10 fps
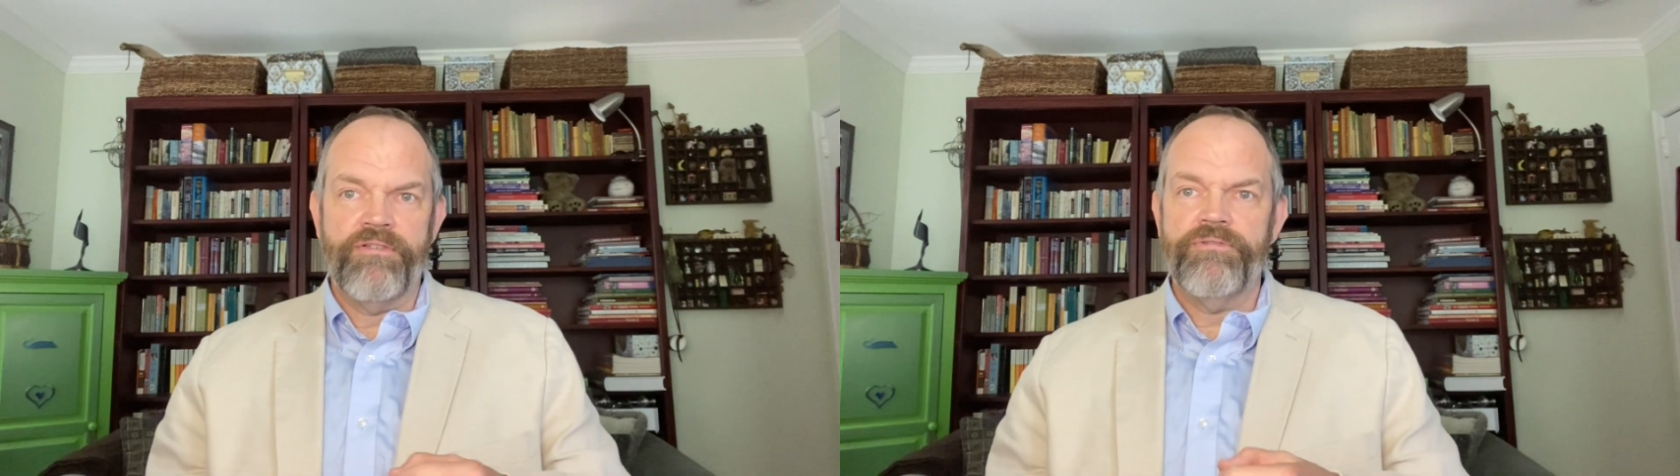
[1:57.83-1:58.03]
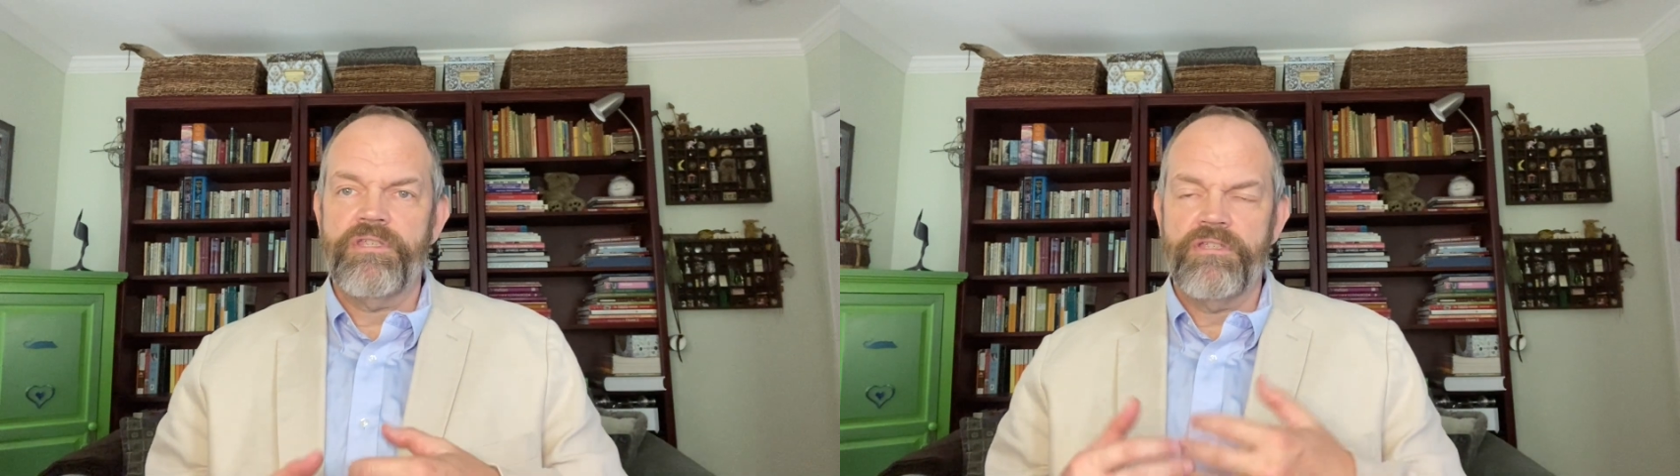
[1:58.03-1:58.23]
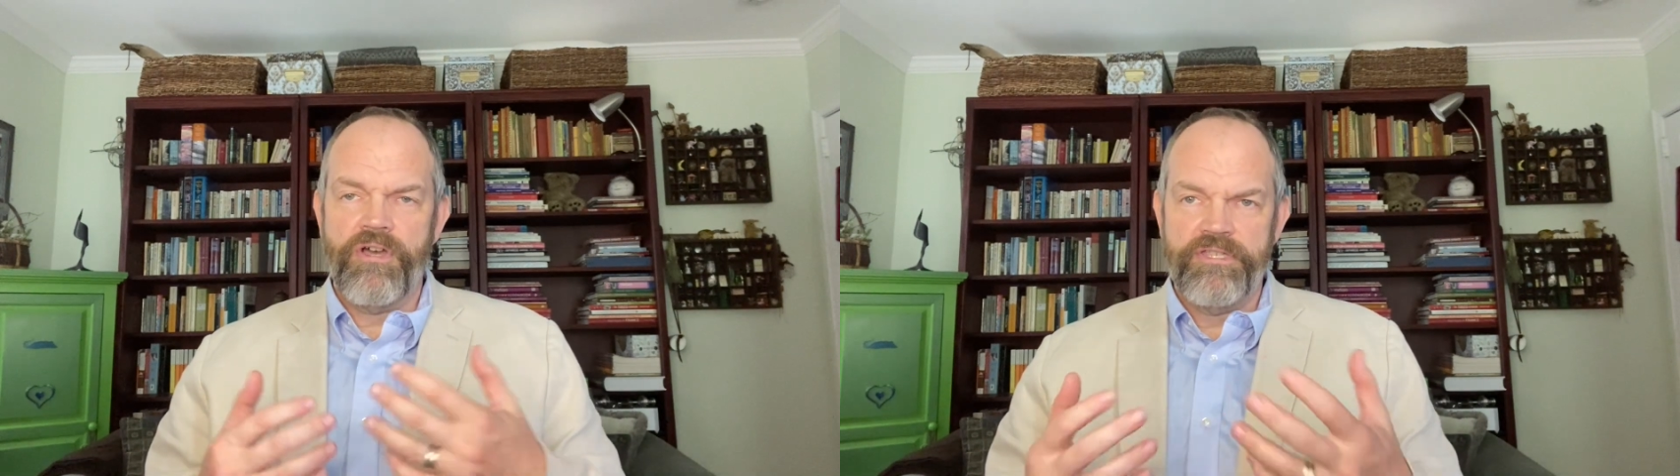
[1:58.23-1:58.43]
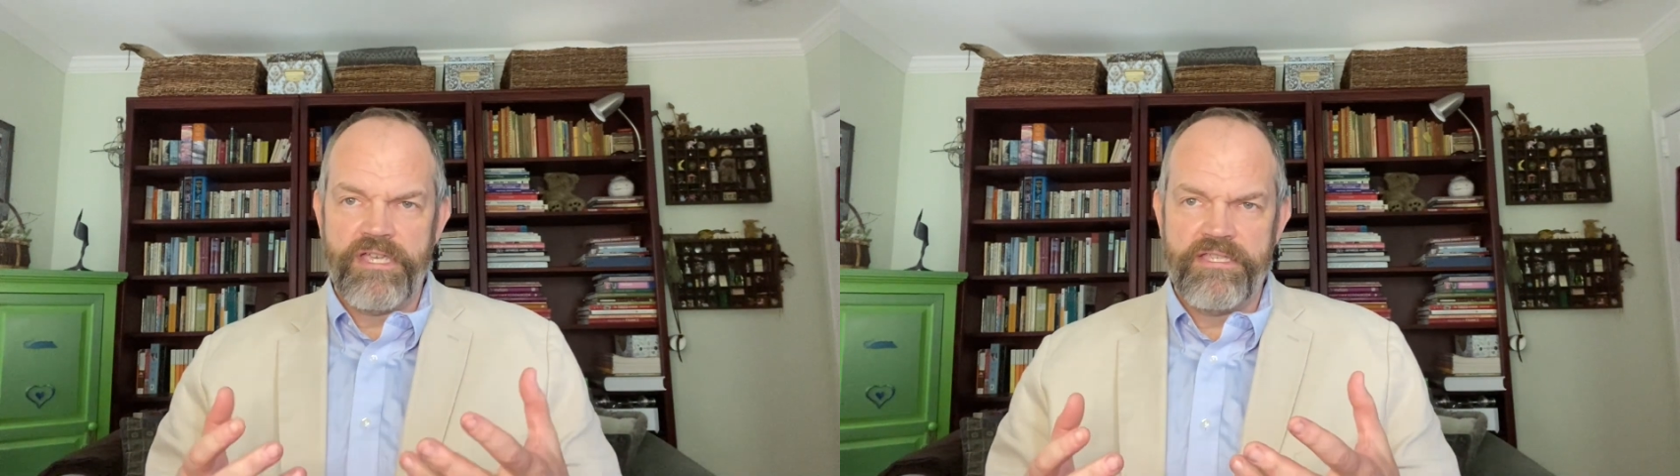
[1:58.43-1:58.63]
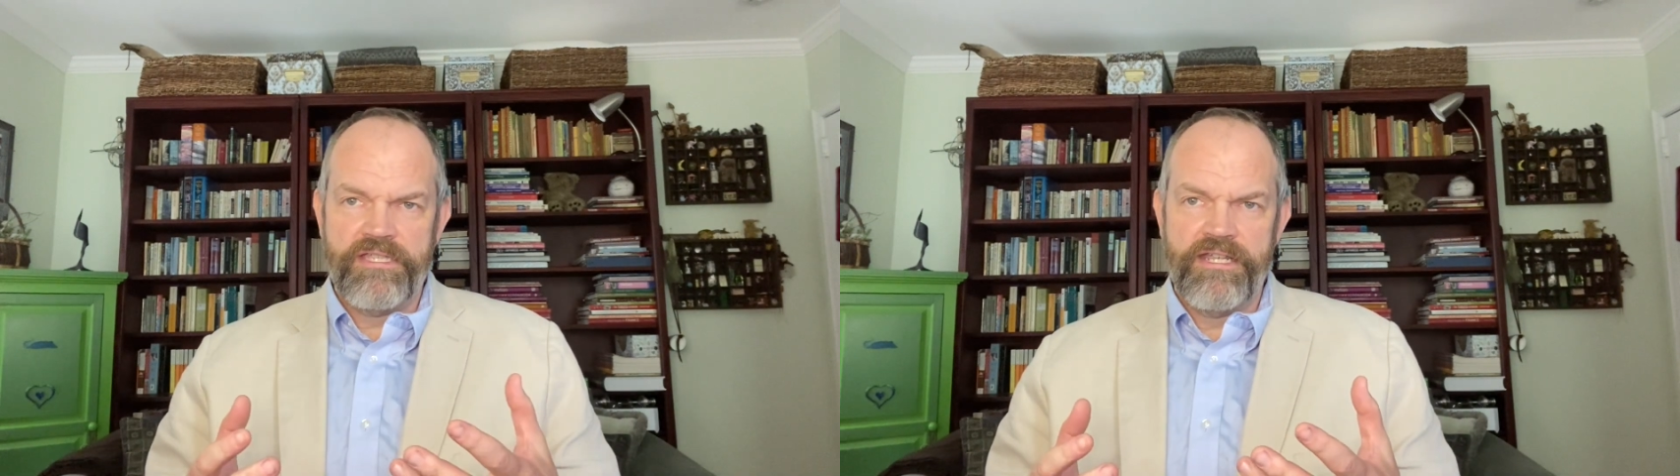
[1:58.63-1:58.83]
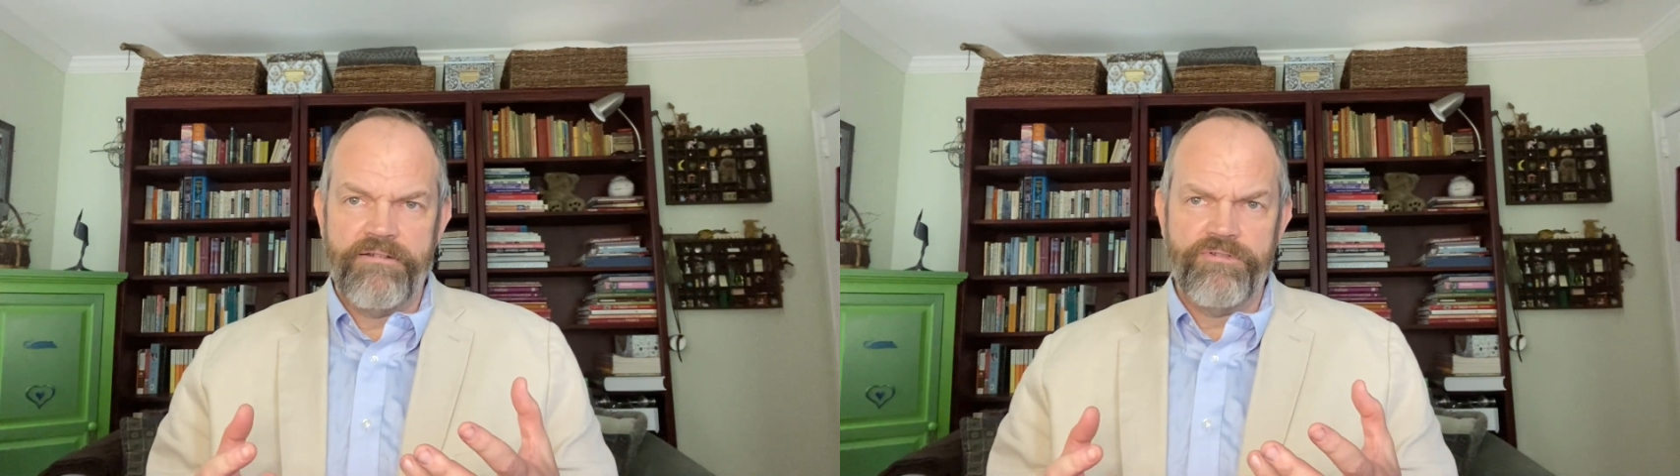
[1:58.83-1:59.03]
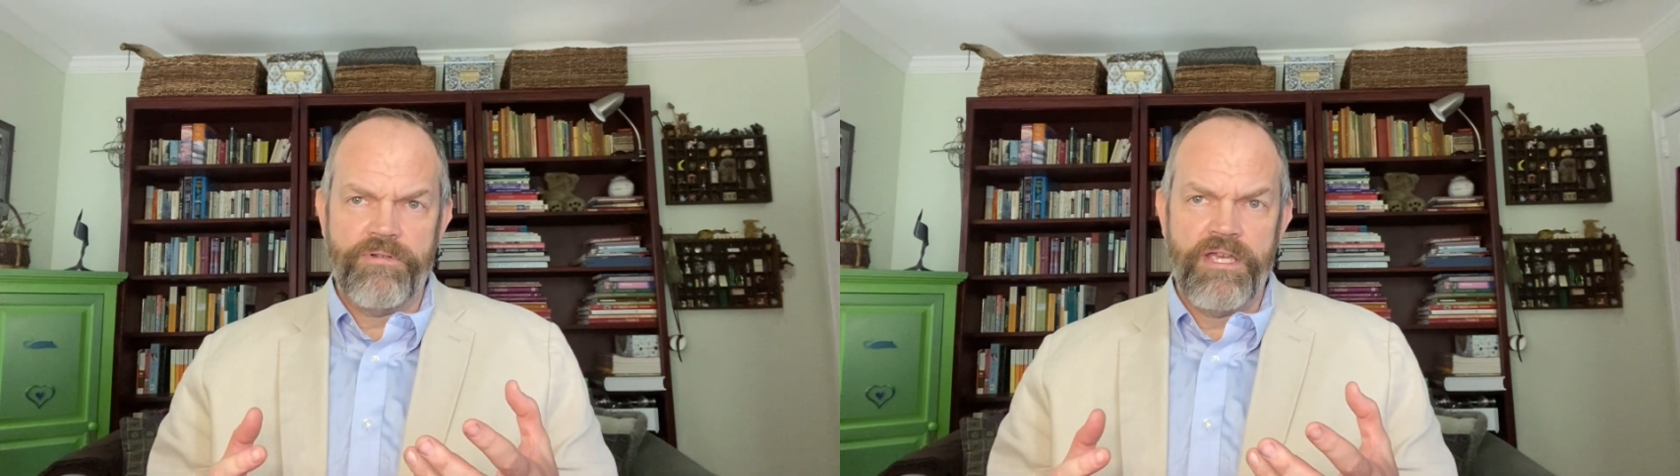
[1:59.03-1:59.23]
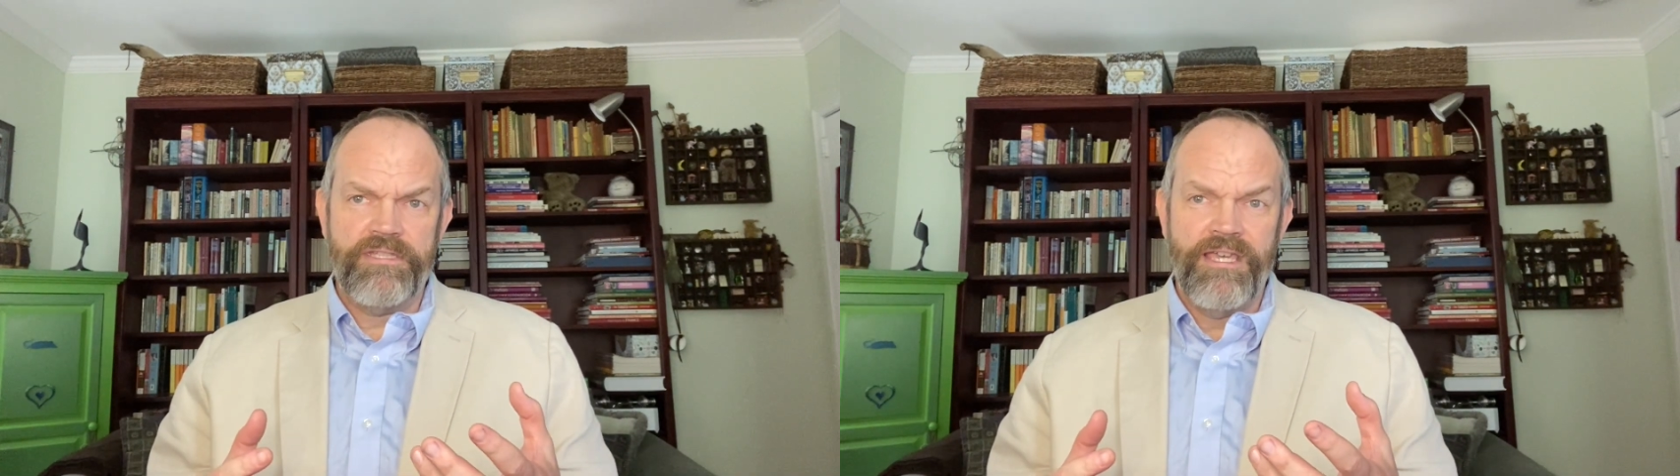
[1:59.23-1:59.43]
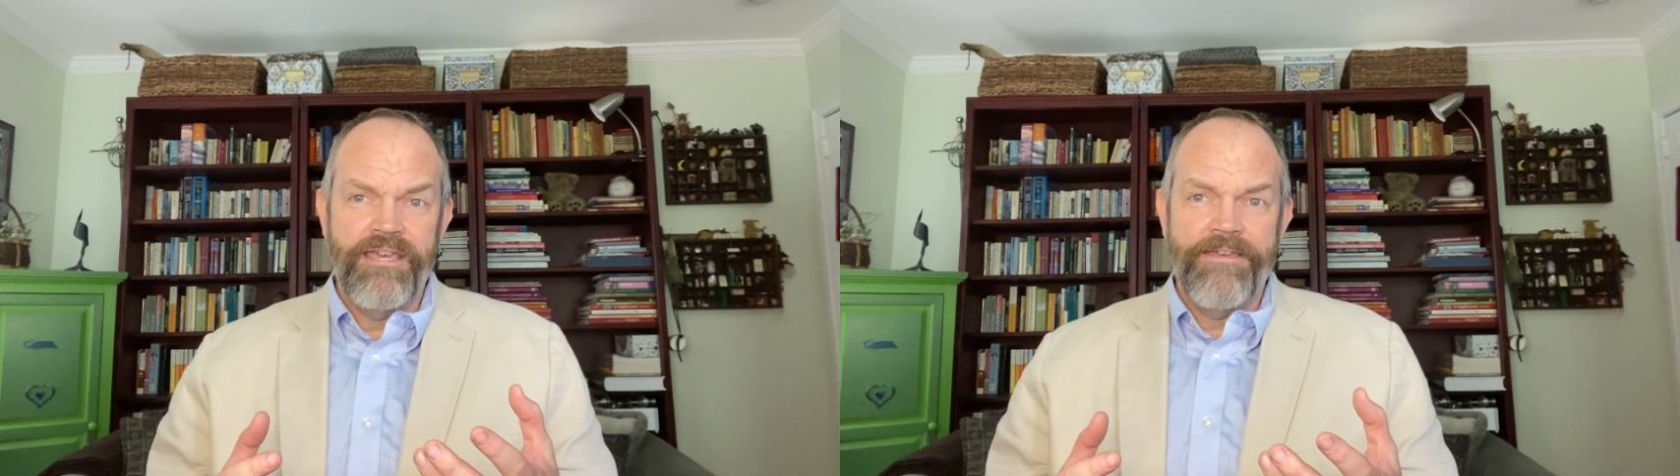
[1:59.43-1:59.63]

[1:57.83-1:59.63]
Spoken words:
Those can cause oxidative stress.